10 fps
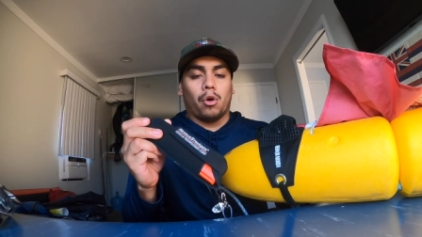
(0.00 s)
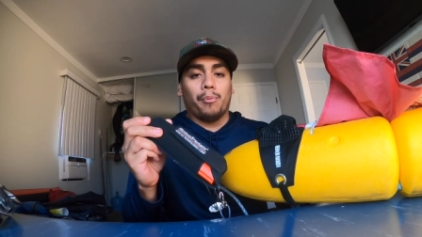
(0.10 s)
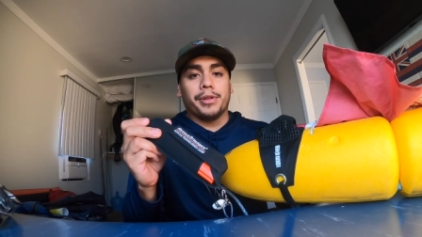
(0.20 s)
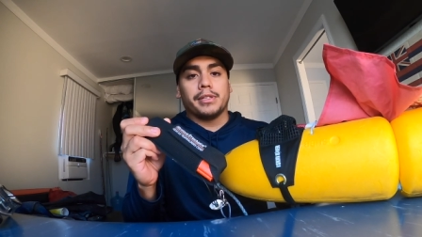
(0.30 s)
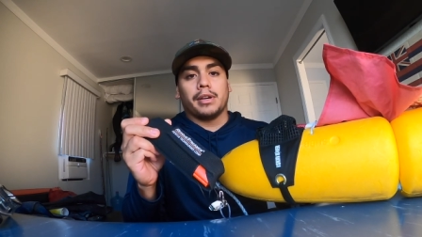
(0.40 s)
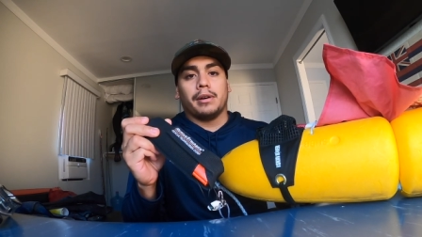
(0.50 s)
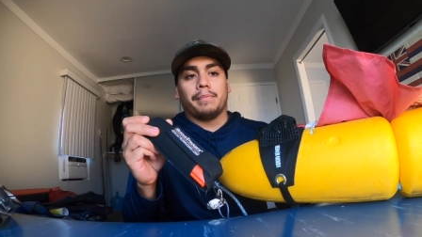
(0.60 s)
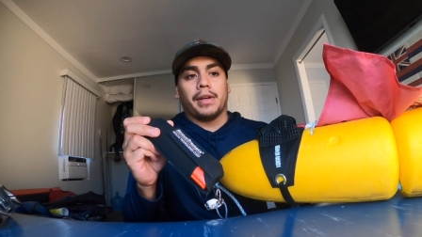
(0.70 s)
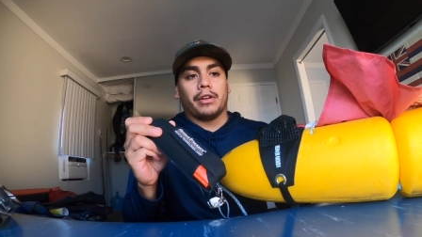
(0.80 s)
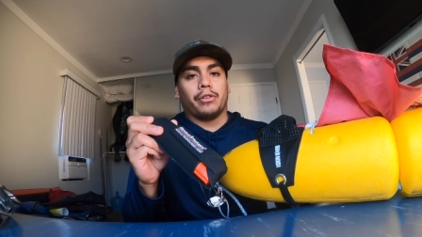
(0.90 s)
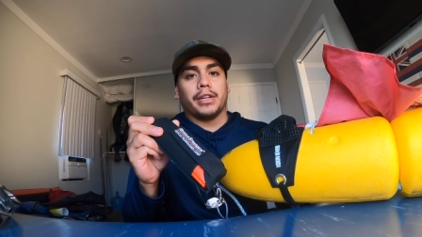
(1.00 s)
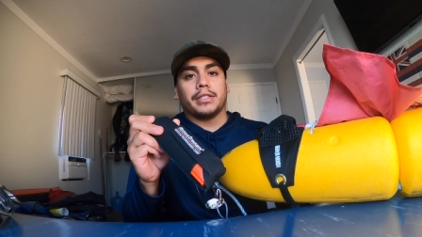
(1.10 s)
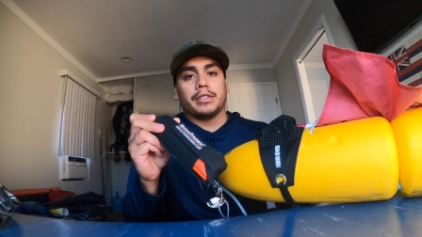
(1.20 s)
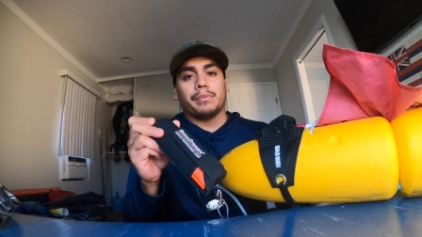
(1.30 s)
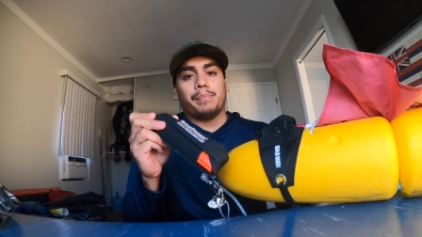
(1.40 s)
opens up and
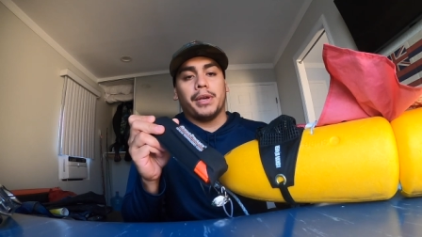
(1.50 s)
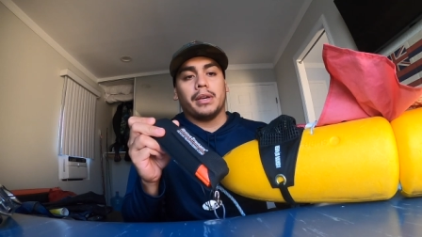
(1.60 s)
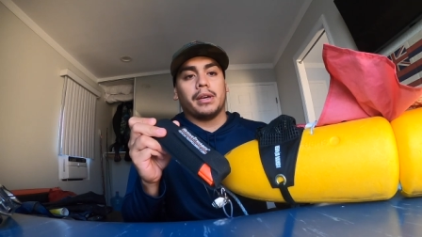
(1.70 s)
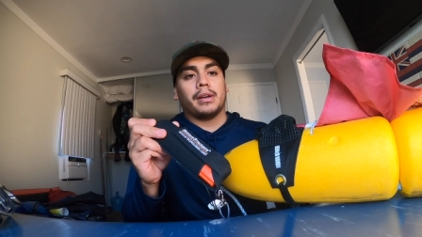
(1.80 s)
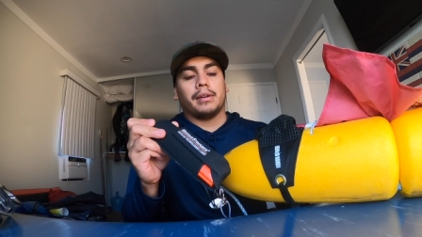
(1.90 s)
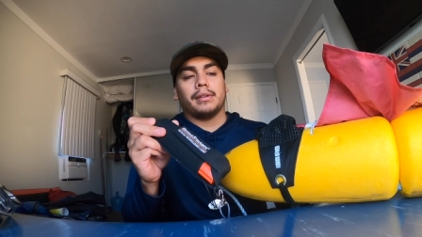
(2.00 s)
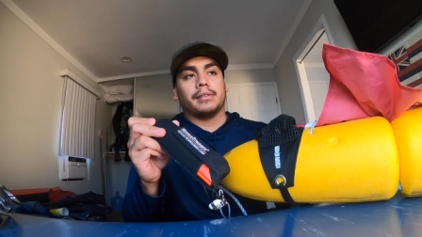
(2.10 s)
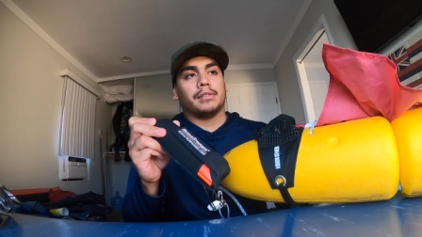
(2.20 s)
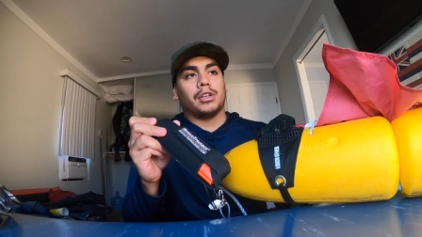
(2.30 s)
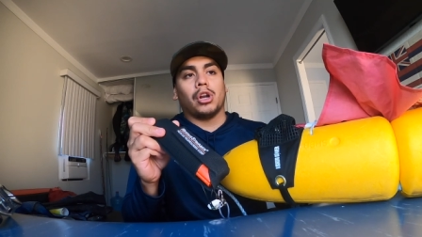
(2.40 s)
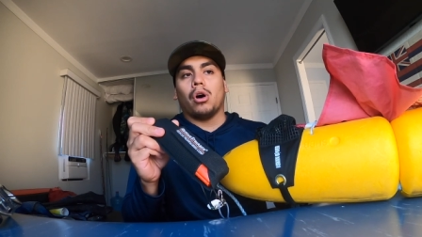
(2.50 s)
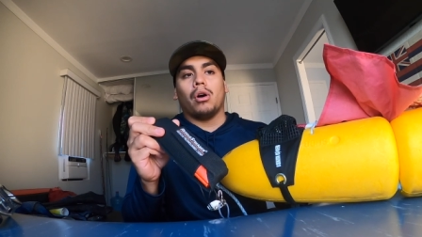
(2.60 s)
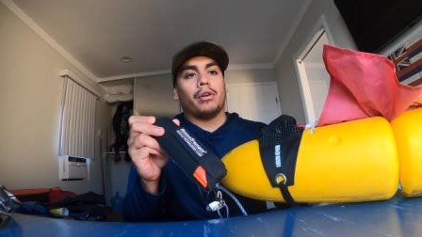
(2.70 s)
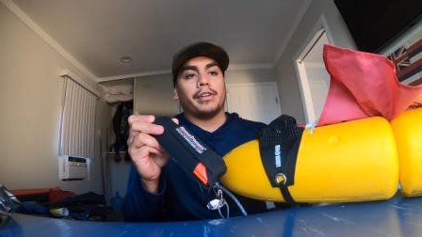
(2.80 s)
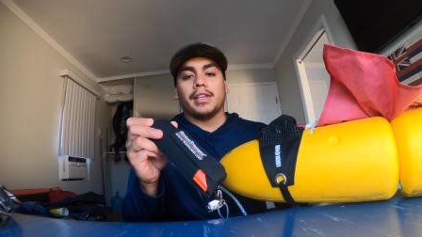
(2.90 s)
creates this big,
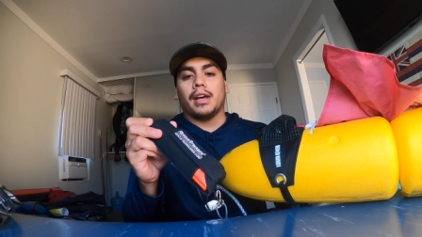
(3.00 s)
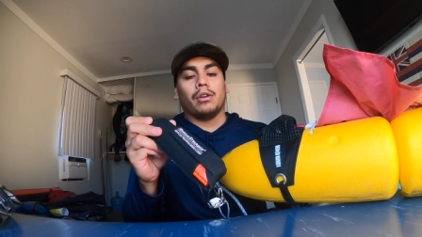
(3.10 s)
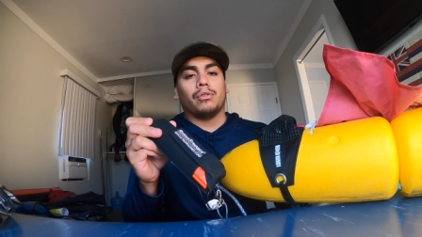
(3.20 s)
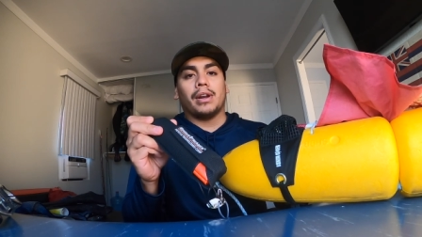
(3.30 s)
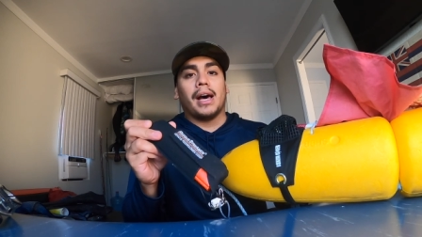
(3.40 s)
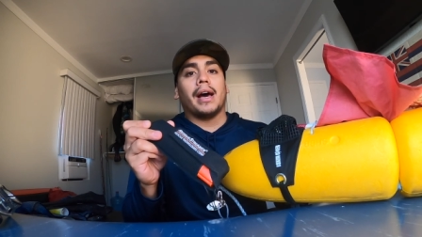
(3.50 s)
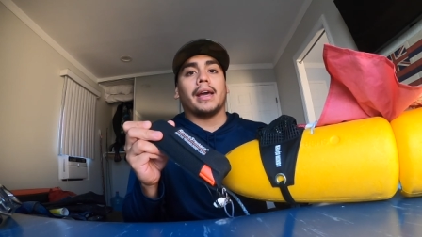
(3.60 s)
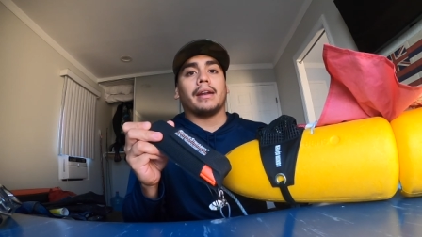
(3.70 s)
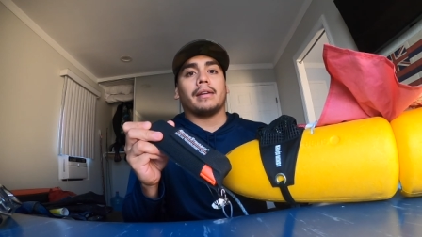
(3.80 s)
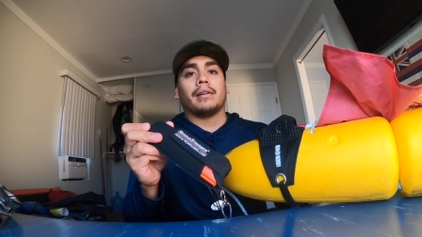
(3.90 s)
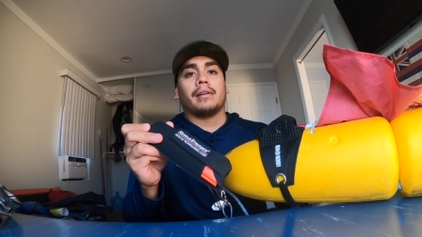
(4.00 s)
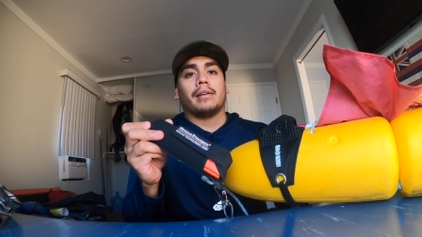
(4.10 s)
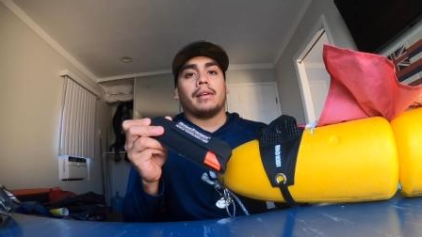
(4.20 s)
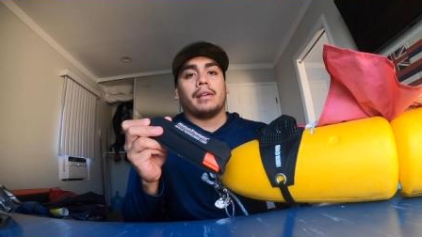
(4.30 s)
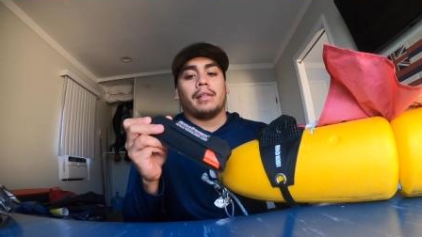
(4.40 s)
long yellow line
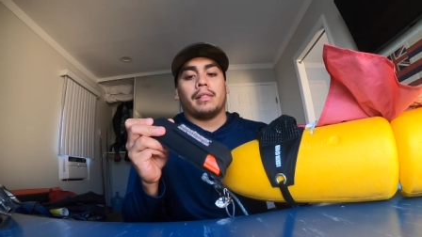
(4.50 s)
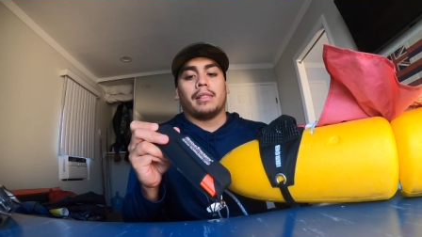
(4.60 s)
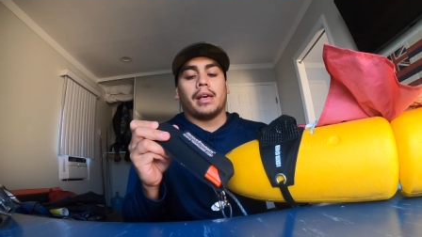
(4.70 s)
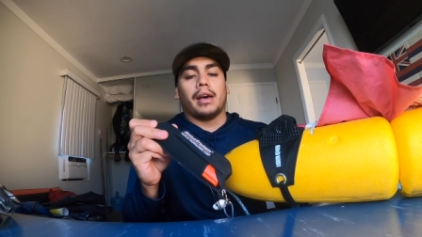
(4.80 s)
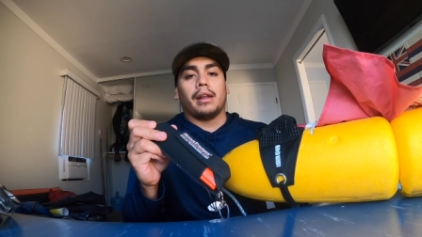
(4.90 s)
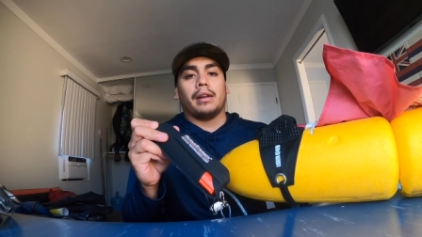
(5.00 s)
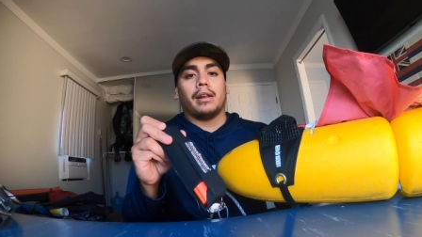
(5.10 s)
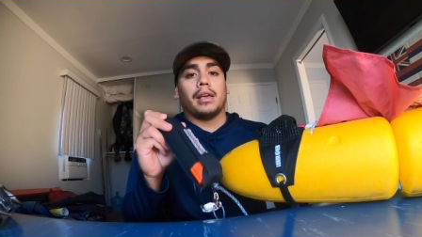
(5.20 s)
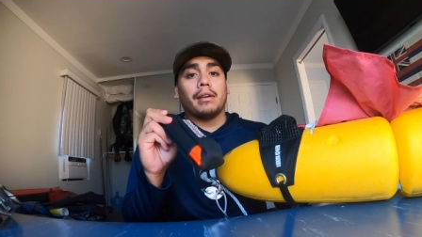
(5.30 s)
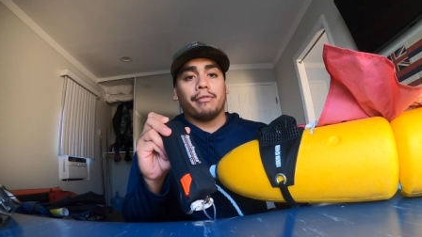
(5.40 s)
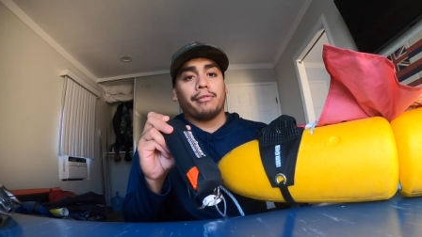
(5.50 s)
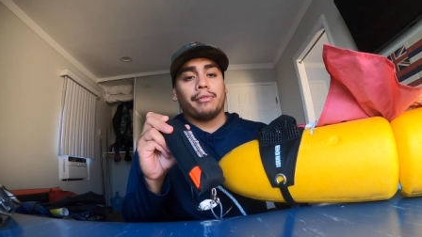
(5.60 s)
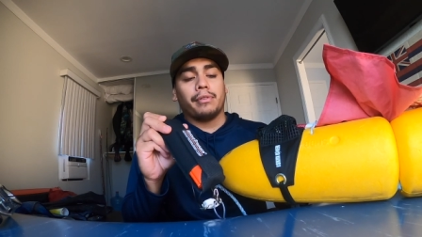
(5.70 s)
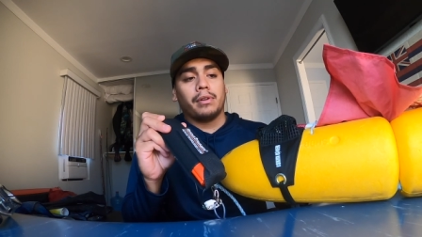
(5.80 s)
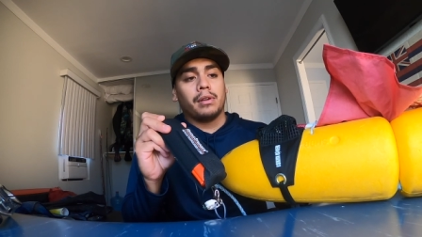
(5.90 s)
that if,
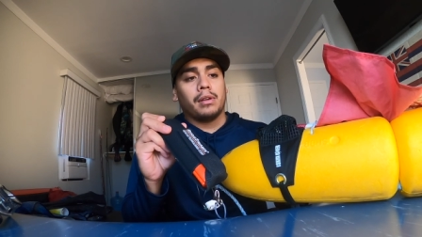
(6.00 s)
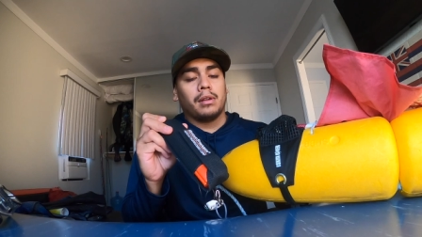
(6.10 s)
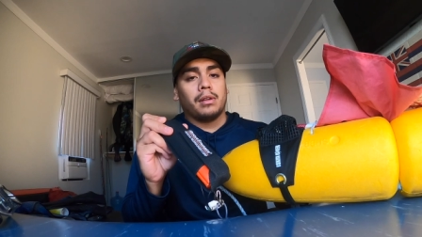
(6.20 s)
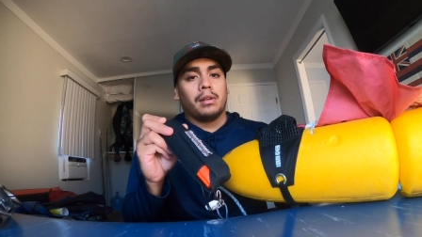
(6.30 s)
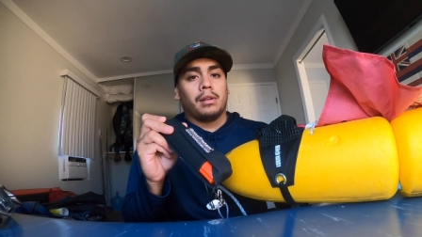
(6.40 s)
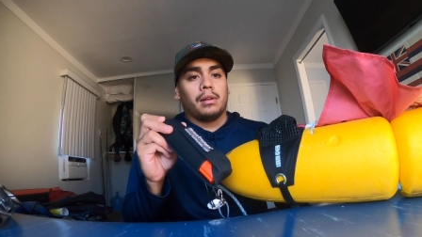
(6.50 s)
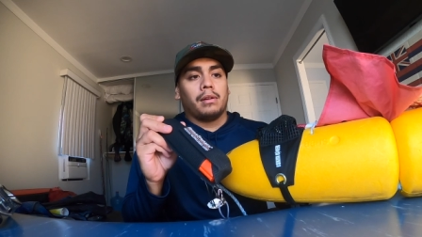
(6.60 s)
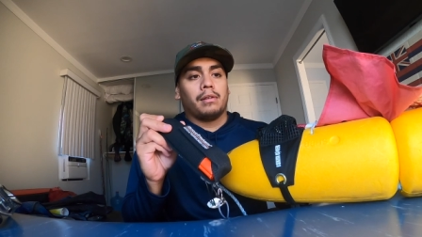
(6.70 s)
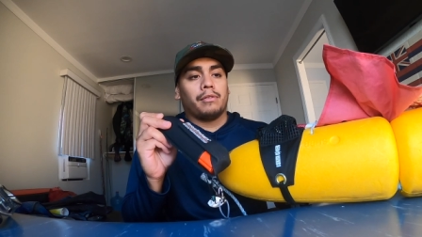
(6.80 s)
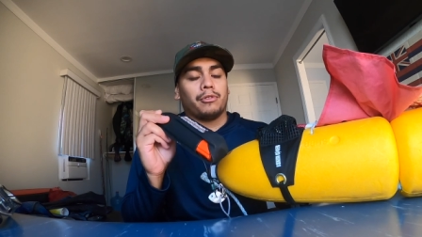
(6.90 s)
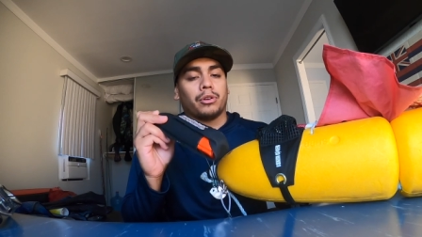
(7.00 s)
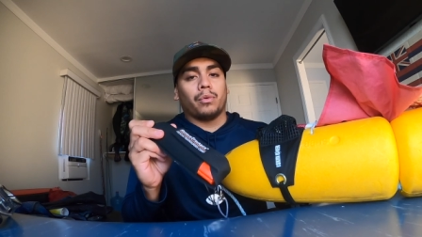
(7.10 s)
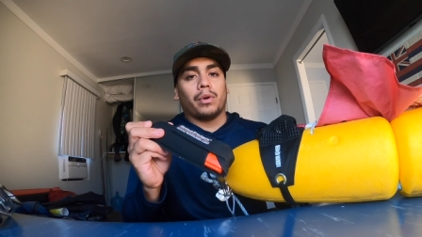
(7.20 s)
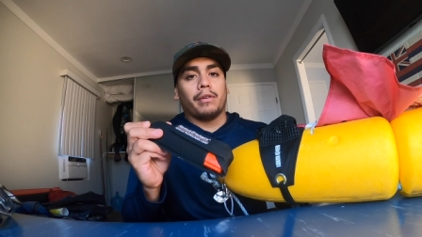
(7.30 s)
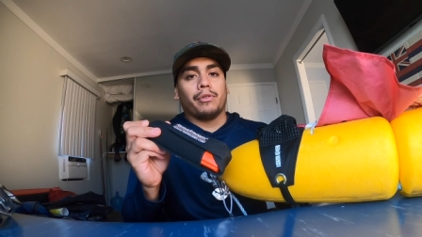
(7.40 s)

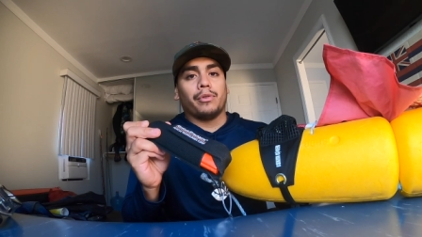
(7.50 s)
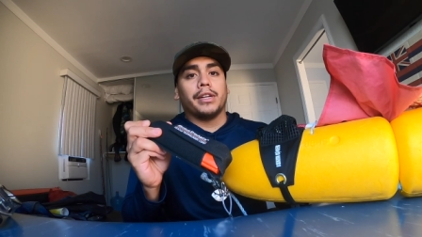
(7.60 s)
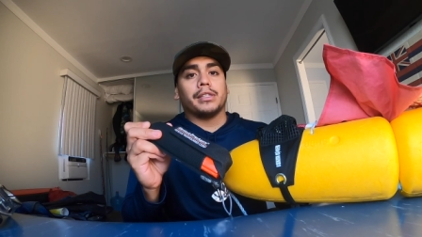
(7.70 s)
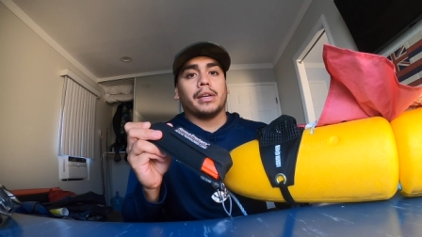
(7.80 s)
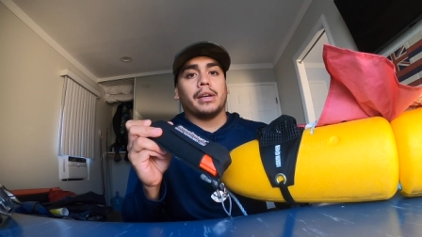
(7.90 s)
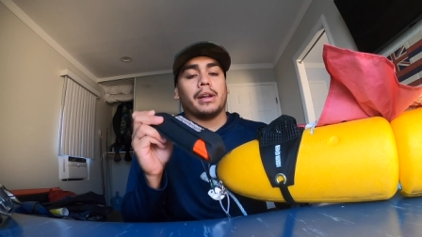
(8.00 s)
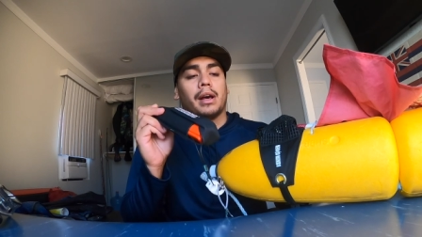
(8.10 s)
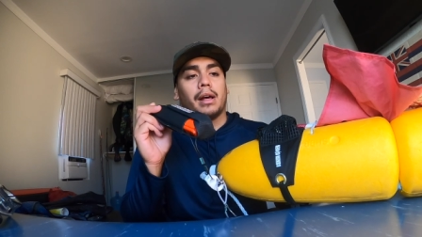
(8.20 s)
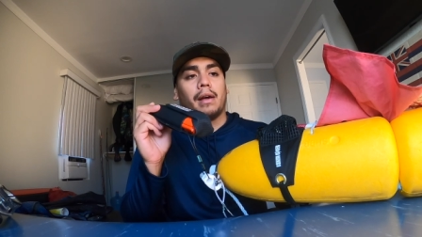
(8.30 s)
for whatever reason,